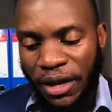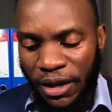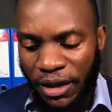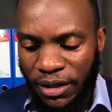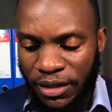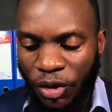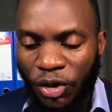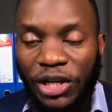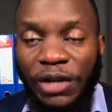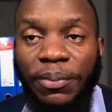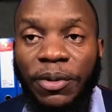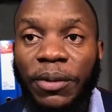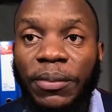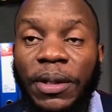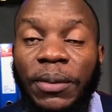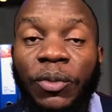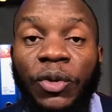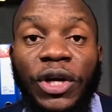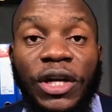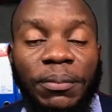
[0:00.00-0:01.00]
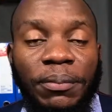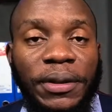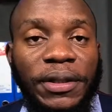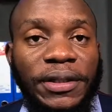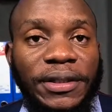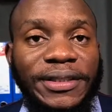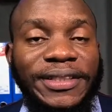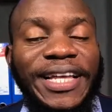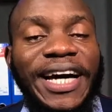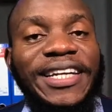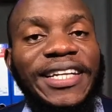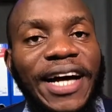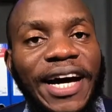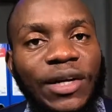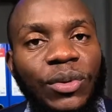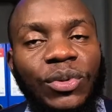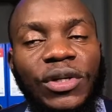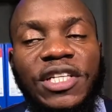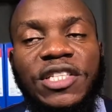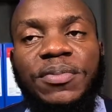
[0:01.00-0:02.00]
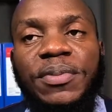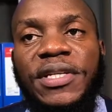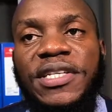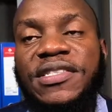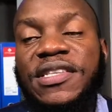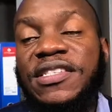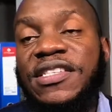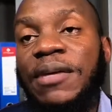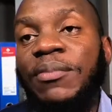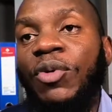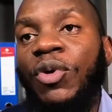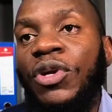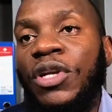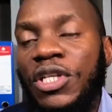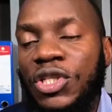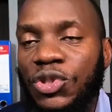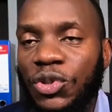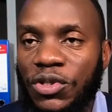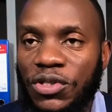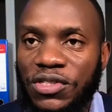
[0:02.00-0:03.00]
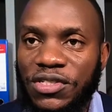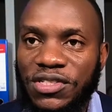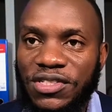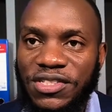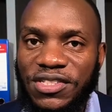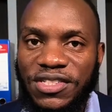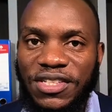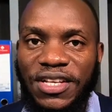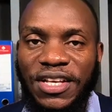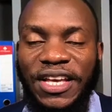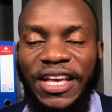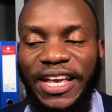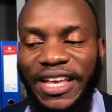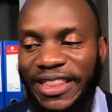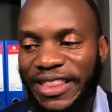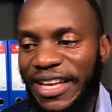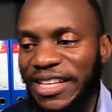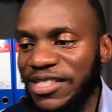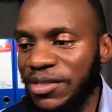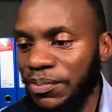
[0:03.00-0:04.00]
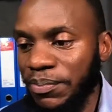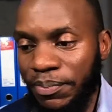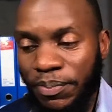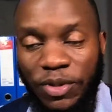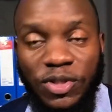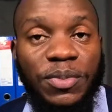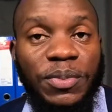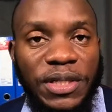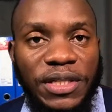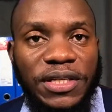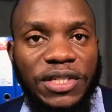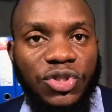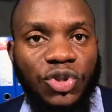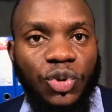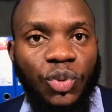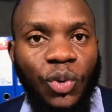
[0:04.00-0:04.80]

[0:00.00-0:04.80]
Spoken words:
the only problem will be that heart will experience the same conditions. And that's possibly the reason